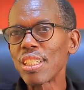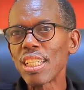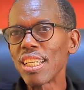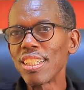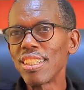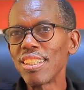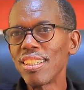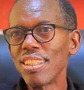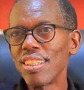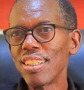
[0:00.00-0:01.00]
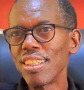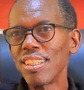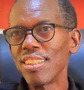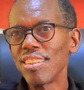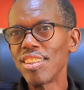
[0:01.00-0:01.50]
yaherukaga ngira ngo
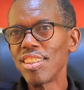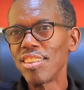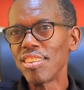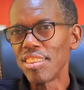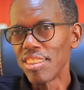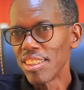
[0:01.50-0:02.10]
2019